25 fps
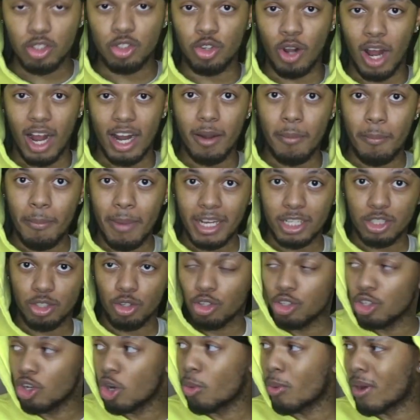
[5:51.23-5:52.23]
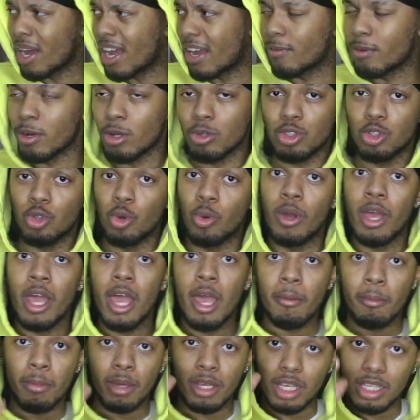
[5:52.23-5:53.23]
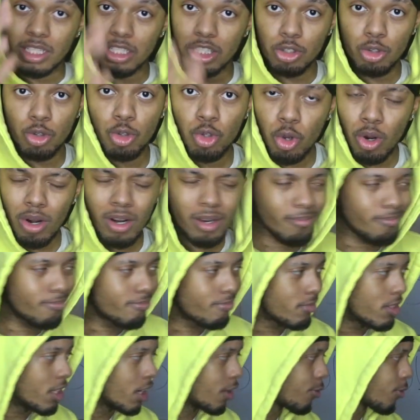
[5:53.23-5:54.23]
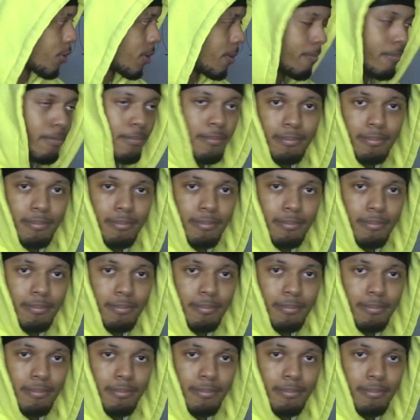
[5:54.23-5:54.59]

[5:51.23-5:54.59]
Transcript: trying to make sure you know what everyone else is doing. Because New York, different.